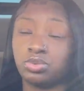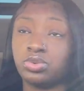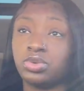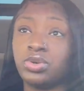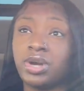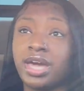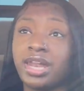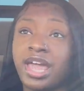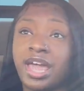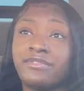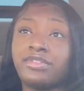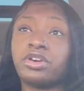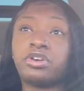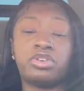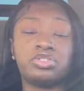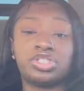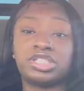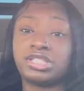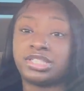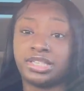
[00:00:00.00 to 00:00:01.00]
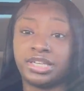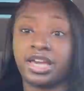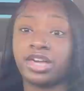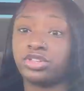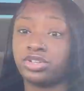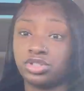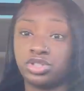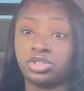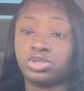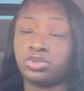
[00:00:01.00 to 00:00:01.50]
You gotta have your own shit
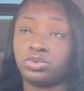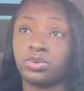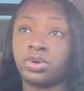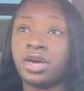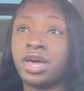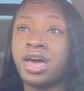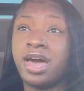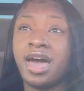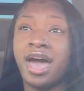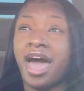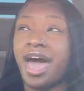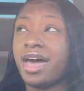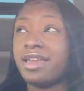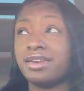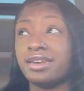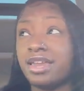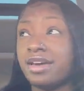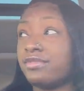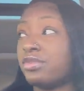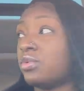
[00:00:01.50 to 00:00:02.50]
together too. I ain't never